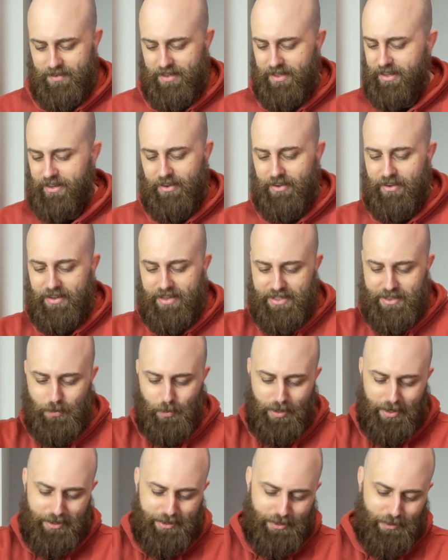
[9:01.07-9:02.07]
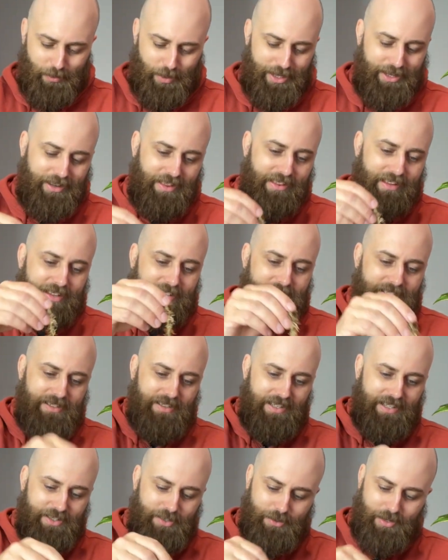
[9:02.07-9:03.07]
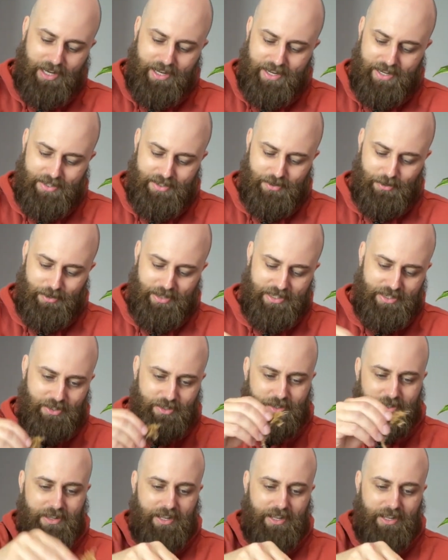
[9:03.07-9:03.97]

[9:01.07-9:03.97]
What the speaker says: I don't know. It's one of those weird things. Like, Australia has all these